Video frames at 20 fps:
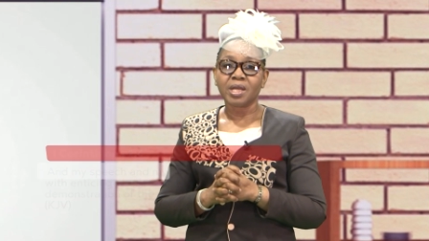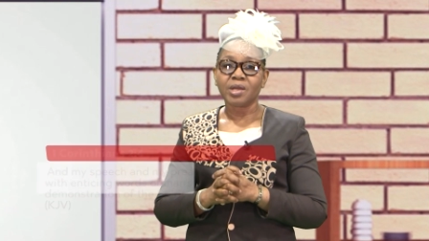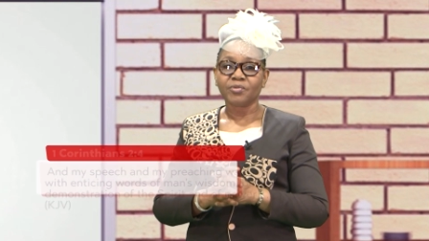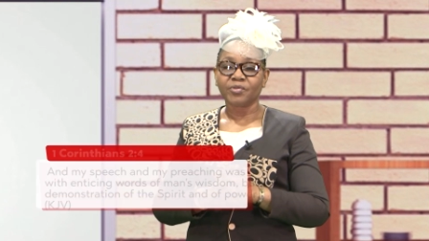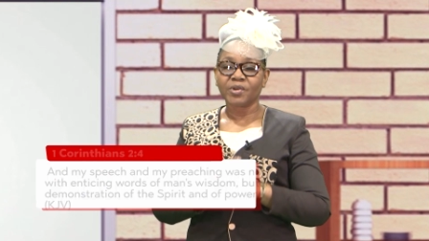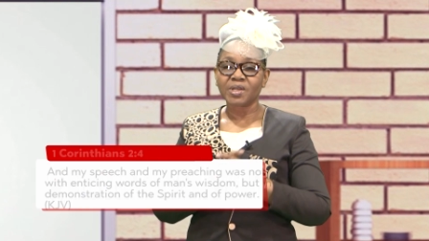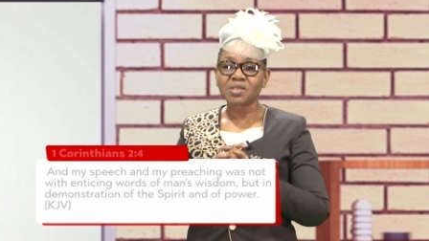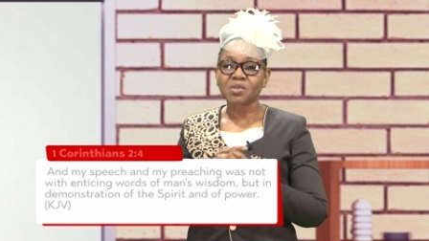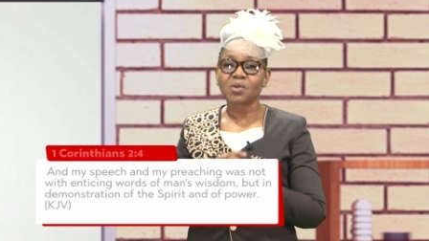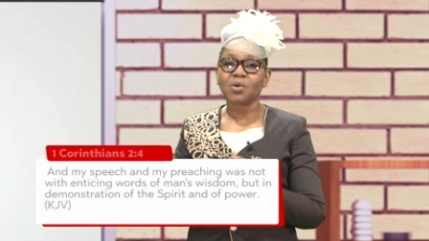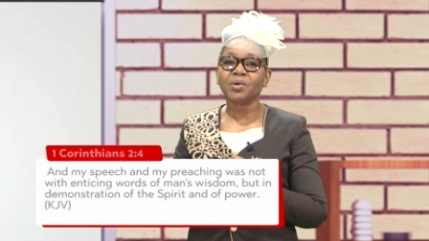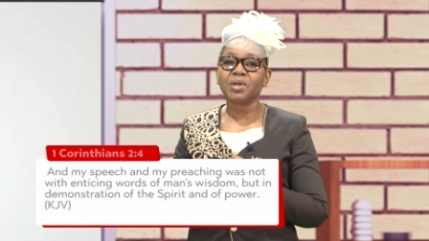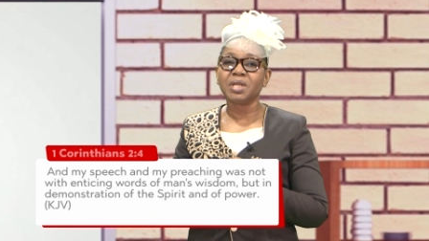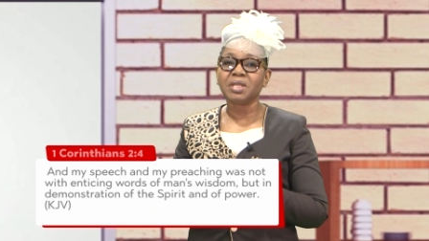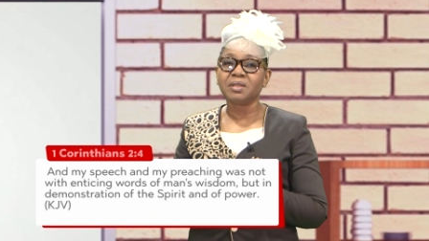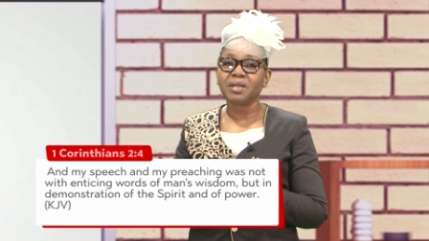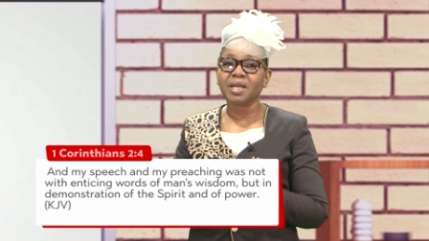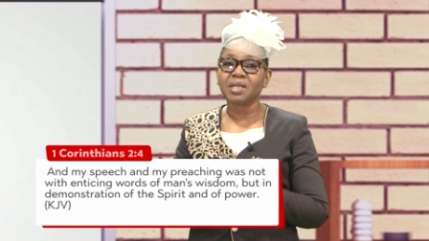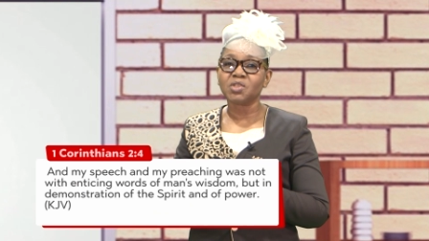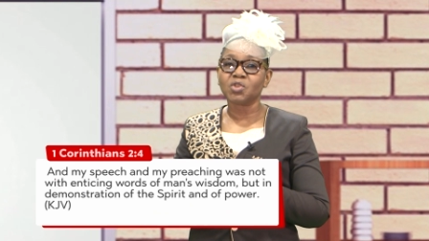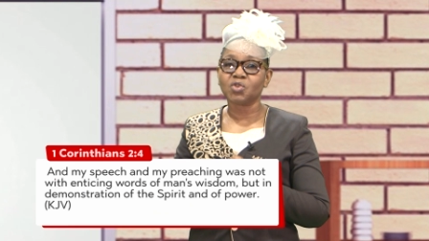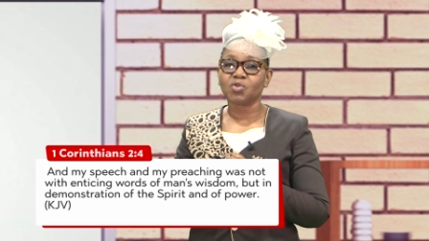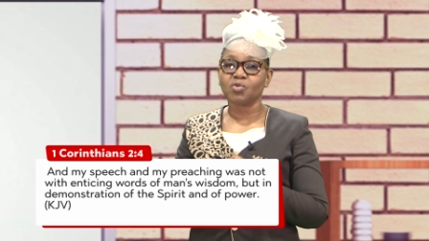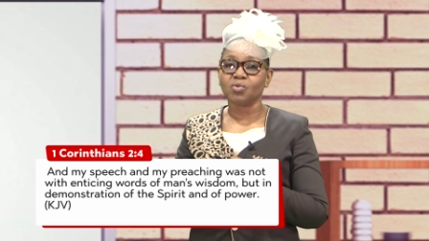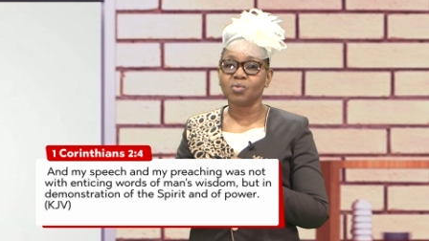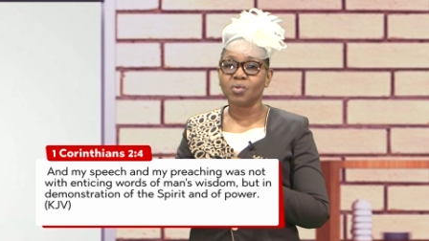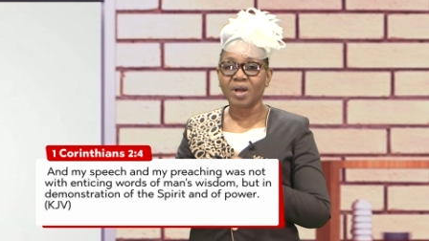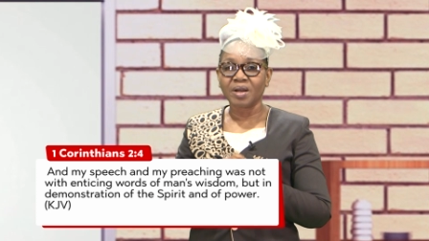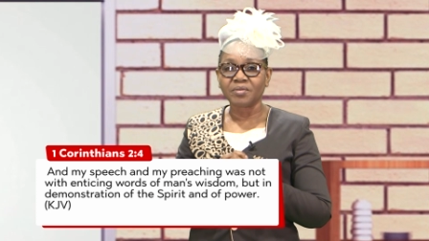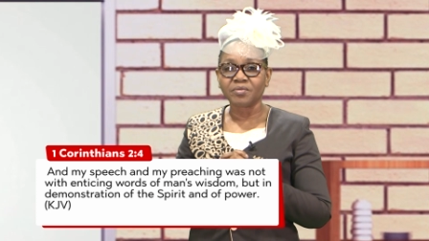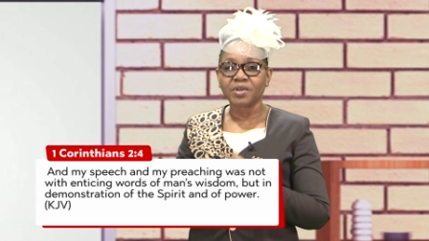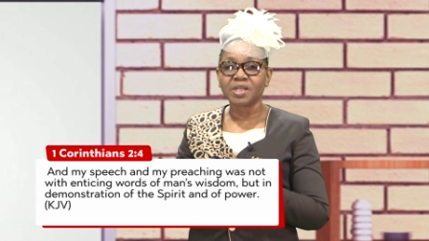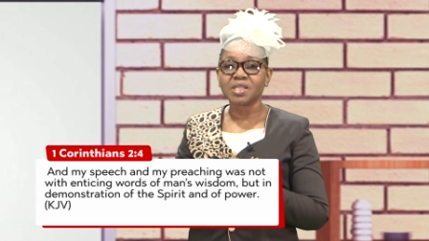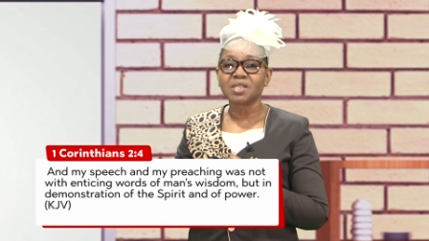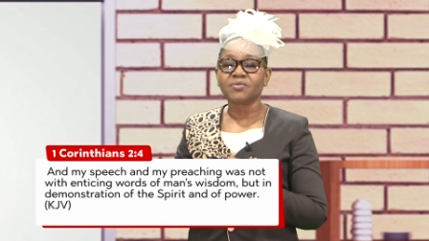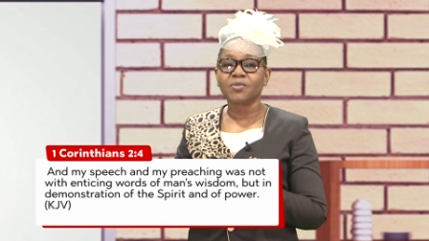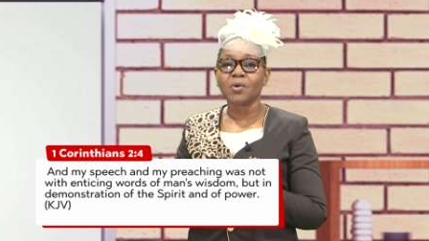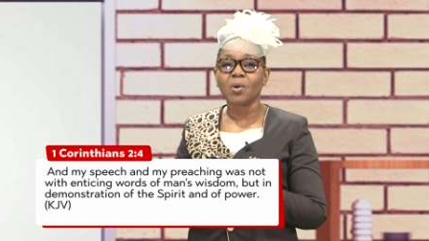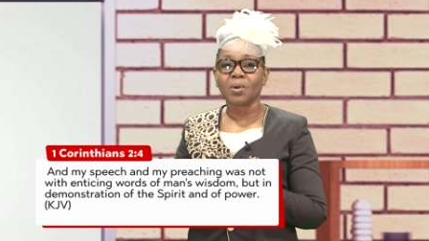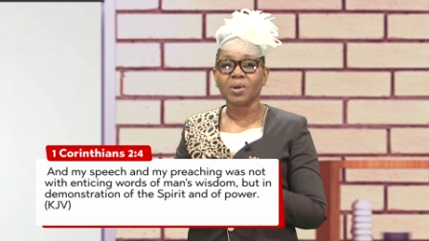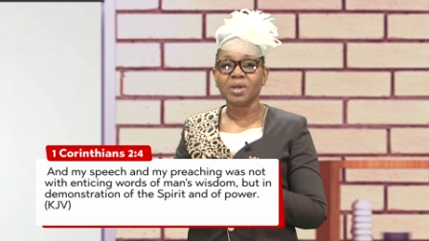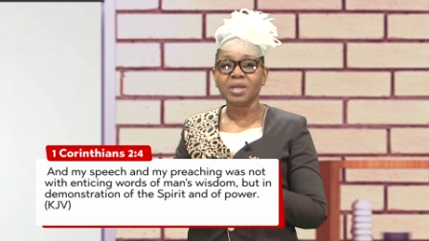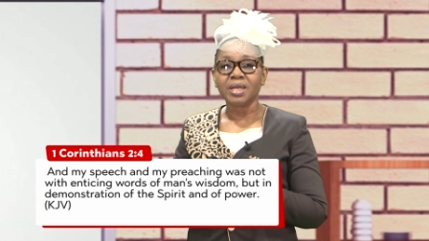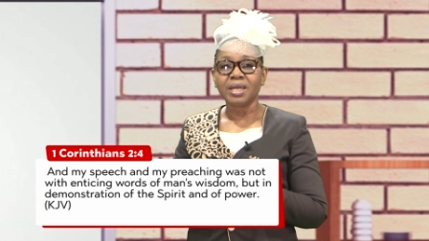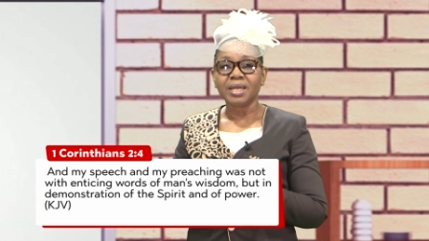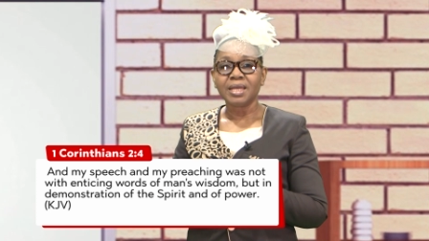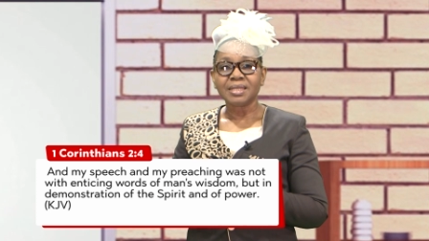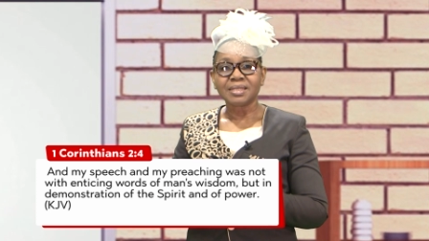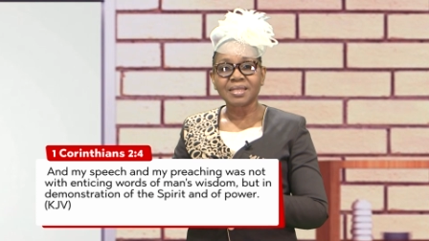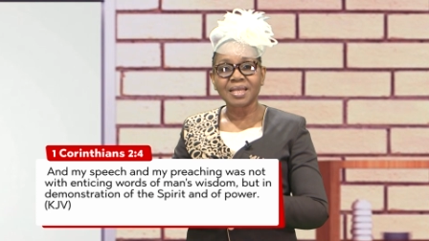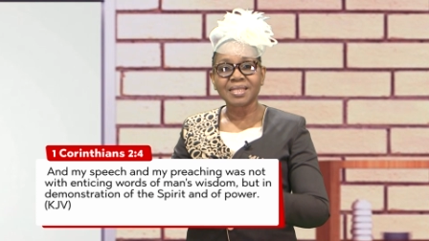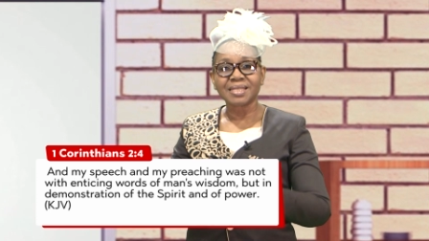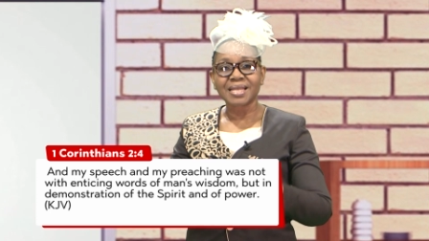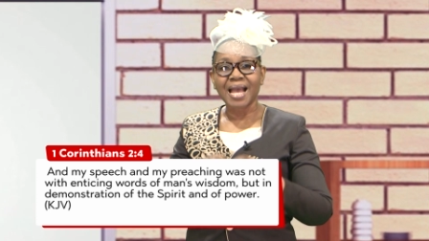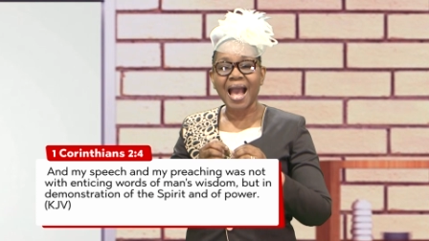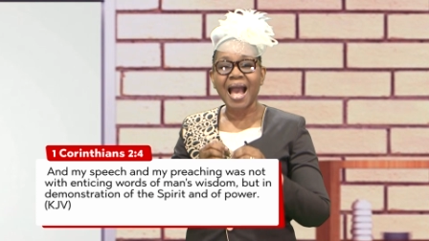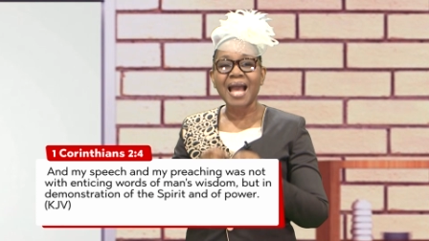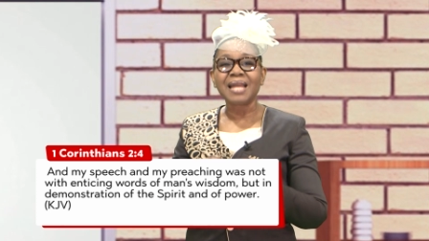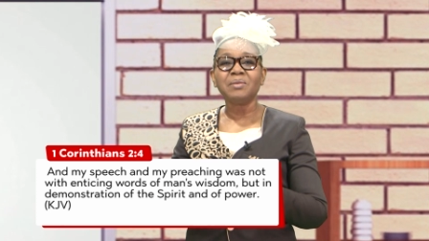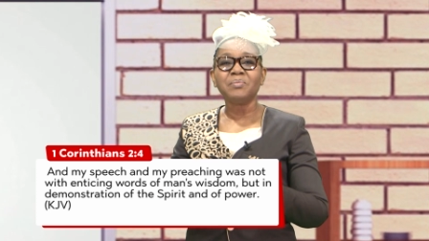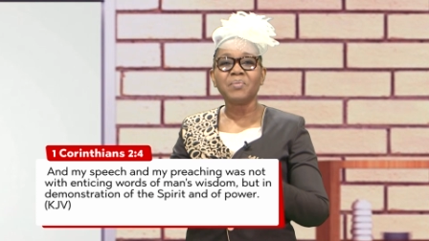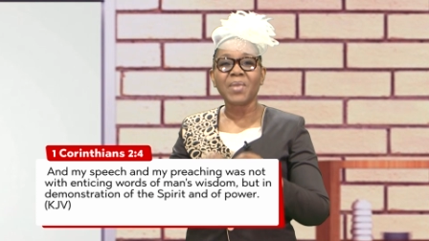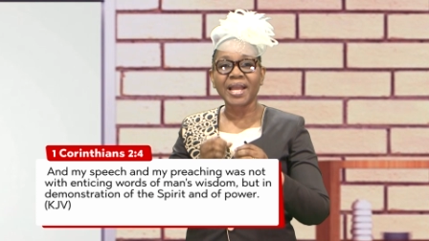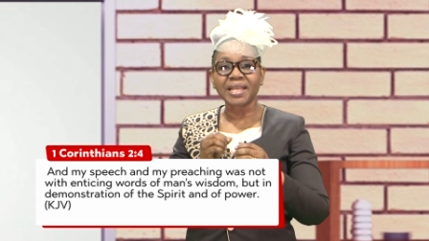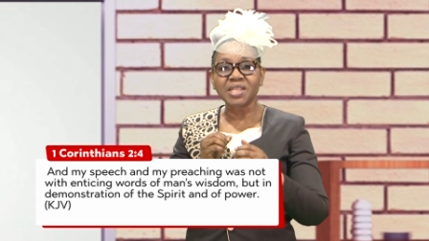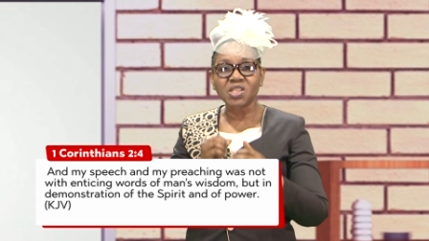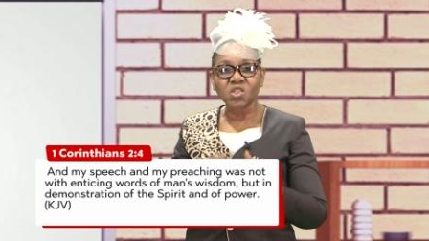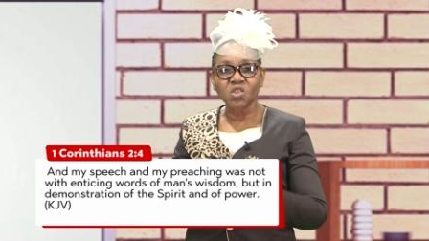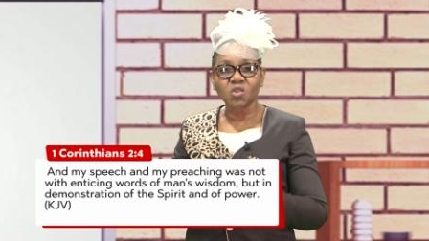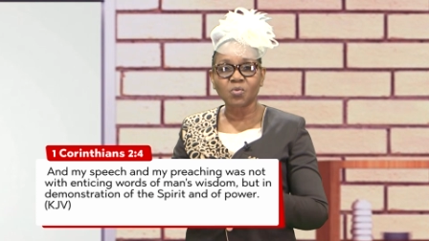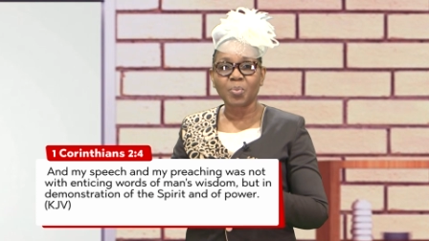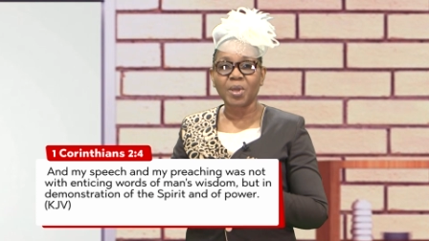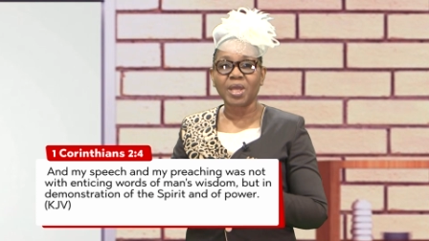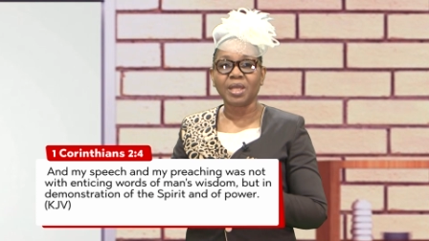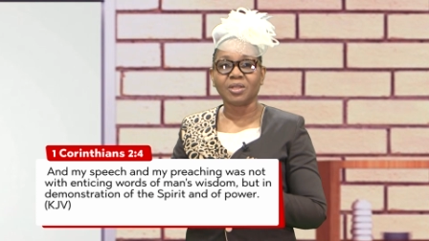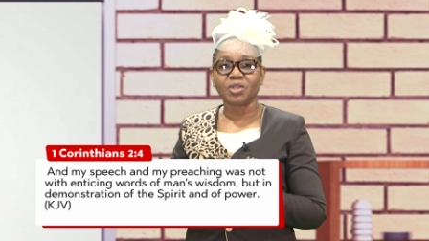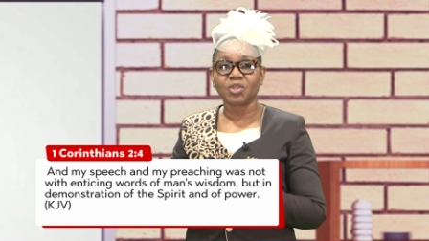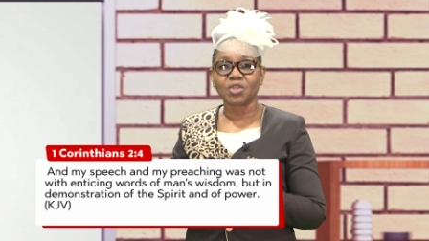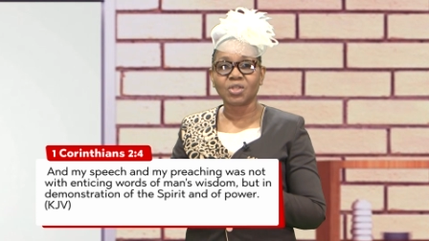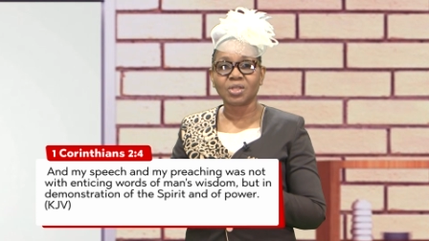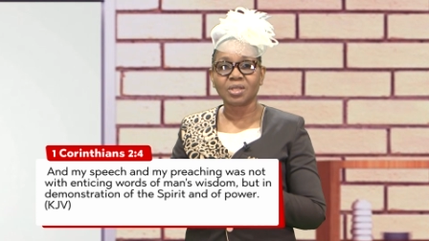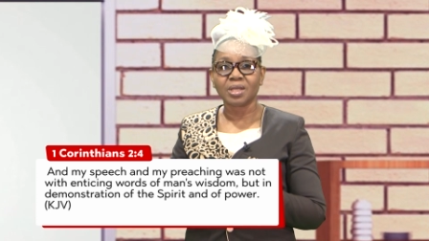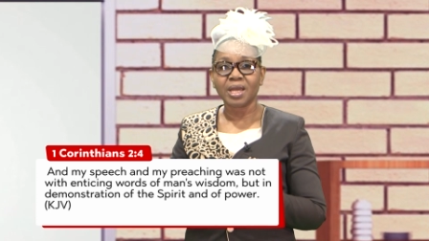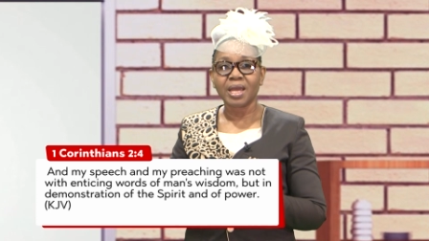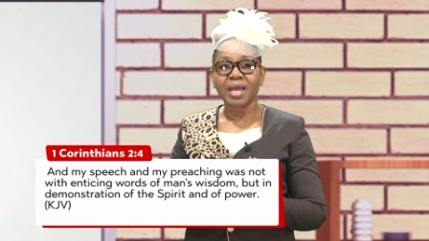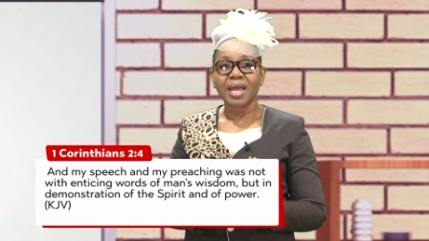1 Corinthians 2 and verse 4 says, and my speech